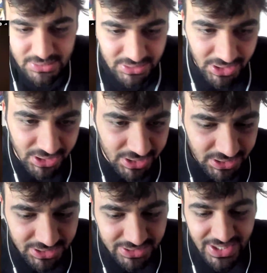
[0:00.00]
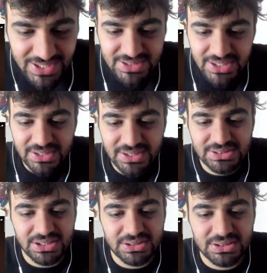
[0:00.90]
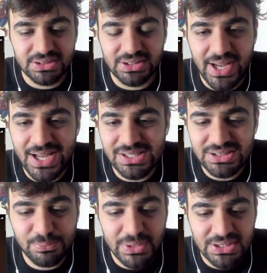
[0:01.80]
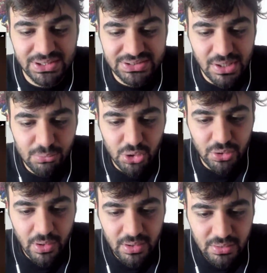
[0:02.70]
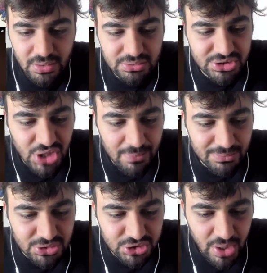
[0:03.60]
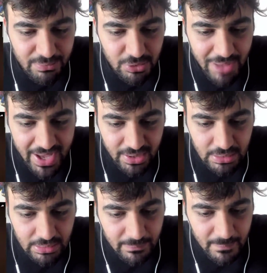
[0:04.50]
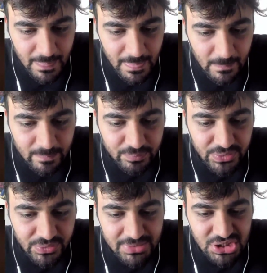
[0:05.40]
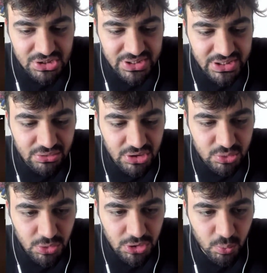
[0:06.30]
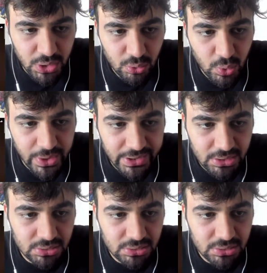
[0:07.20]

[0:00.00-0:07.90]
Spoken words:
that. They said, listen, there hasn't been a summer banger. Let me just kill this one real quick.